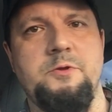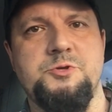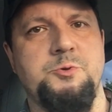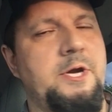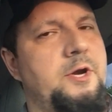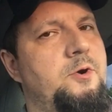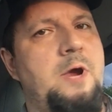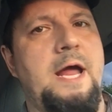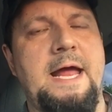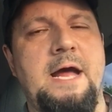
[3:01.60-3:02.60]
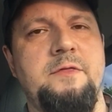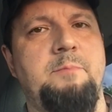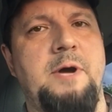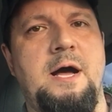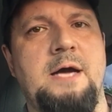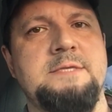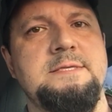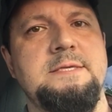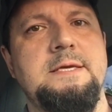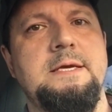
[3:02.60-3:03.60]
know, the trigger right out of the
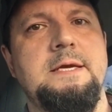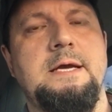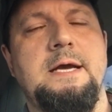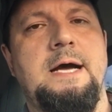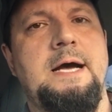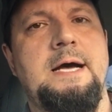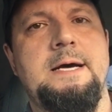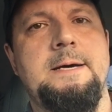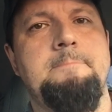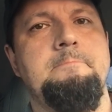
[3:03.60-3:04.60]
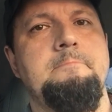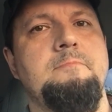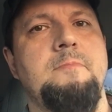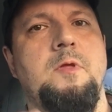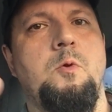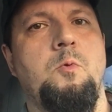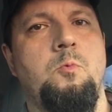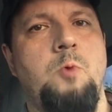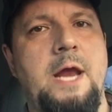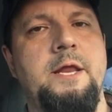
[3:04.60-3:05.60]
box,
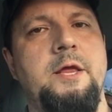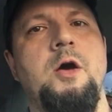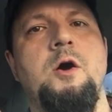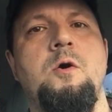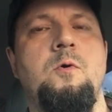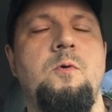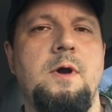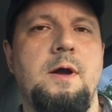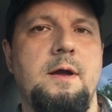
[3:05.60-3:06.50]
ready to go.